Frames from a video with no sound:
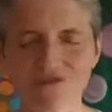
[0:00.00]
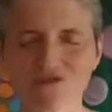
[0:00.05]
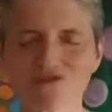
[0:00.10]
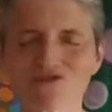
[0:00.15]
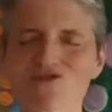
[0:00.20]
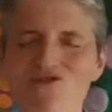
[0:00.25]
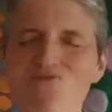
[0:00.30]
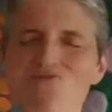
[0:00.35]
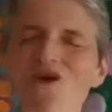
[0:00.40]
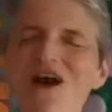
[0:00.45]

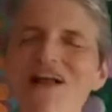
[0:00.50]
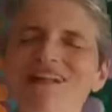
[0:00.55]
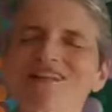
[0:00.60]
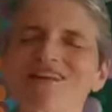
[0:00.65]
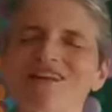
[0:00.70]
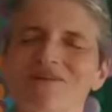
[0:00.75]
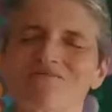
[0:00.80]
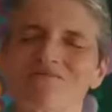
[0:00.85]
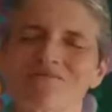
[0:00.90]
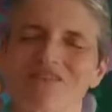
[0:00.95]
So
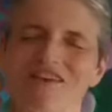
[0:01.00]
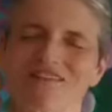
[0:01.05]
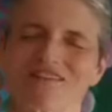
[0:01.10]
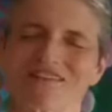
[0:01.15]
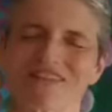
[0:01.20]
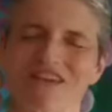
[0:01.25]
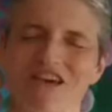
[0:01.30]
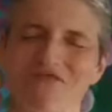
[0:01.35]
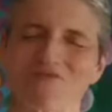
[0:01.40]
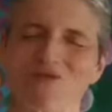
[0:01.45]
welcome this,
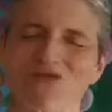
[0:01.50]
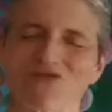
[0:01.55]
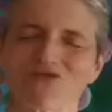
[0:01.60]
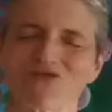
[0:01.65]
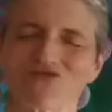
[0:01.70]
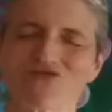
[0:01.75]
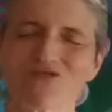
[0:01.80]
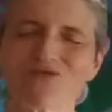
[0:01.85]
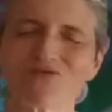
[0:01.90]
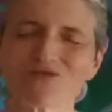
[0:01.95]
dear
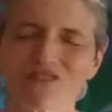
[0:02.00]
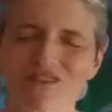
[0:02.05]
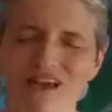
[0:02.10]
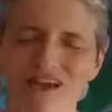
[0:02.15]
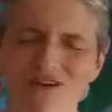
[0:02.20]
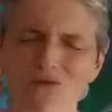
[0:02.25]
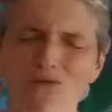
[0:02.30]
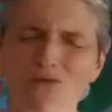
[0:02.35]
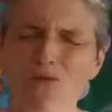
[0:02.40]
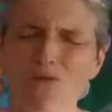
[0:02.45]
ones. Don't
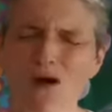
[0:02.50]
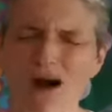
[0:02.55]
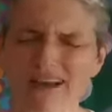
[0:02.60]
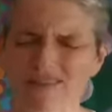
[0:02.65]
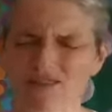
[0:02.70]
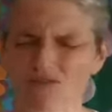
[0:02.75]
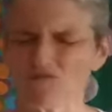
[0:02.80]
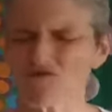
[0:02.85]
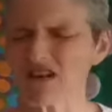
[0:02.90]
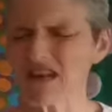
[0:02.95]
say, oh, I
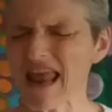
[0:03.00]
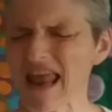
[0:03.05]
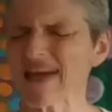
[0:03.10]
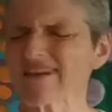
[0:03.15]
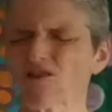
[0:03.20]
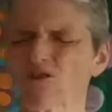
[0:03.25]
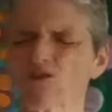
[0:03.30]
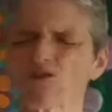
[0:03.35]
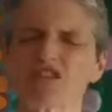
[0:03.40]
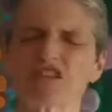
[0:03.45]
don't
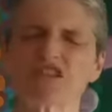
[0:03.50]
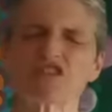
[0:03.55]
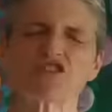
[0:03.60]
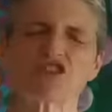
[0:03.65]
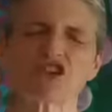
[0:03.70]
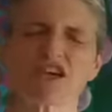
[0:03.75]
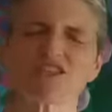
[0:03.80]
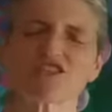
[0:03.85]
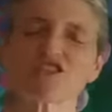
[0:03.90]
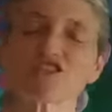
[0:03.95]
like all these
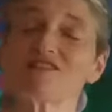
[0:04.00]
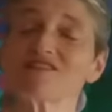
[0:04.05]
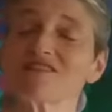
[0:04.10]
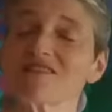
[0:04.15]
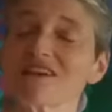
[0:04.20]
changes.